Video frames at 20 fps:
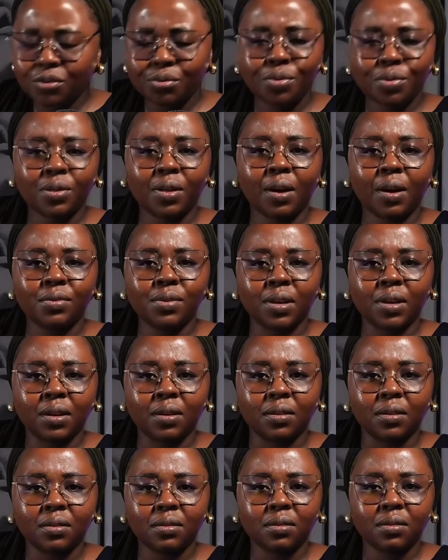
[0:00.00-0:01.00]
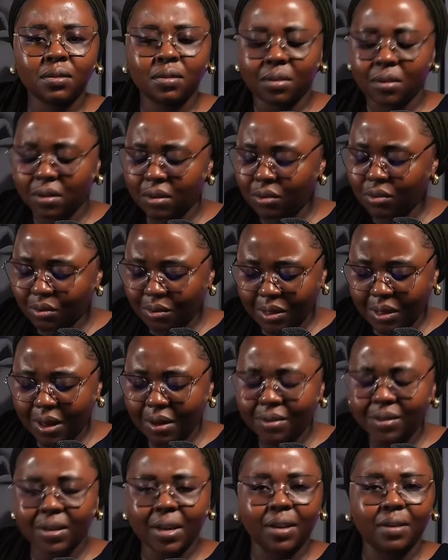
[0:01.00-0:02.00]
2,000.
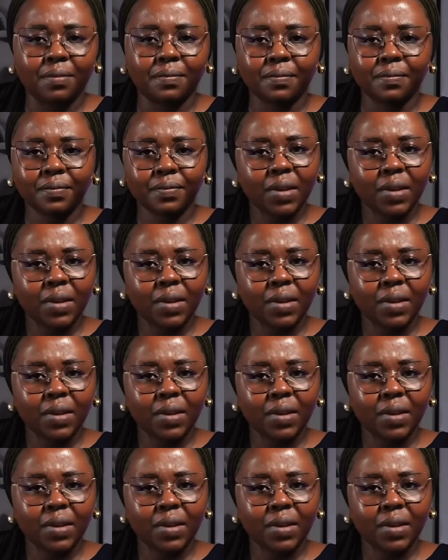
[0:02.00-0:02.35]
2,000.